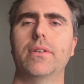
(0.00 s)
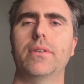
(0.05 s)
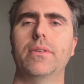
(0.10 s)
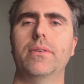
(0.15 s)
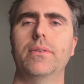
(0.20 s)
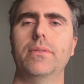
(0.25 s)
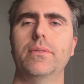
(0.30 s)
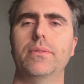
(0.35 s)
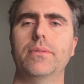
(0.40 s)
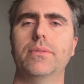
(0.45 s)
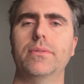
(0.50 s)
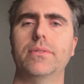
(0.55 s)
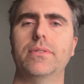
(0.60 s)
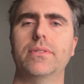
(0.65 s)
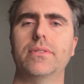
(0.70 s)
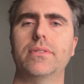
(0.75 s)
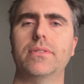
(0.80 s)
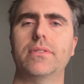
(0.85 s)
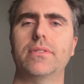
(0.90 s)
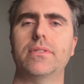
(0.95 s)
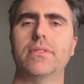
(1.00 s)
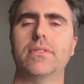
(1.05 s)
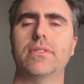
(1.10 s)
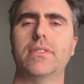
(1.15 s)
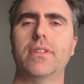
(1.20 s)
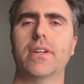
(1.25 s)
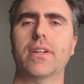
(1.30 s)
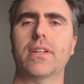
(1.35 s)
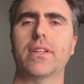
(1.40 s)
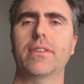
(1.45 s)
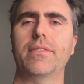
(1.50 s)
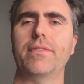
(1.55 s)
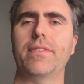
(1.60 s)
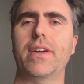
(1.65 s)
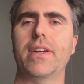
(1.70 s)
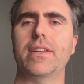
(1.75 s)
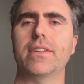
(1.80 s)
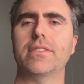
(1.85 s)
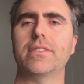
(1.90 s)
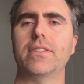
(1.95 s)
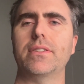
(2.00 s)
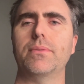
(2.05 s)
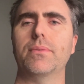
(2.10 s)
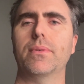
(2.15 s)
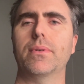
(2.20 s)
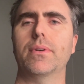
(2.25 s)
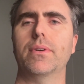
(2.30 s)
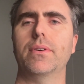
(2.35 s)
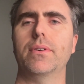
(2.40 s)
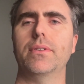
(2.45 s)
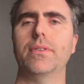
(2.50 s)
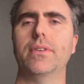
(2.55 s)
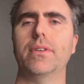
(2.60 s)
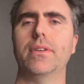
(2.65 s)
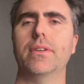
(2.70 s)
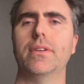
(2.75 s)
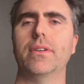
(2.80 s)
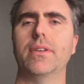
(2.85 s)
who's stuck in a fantasy world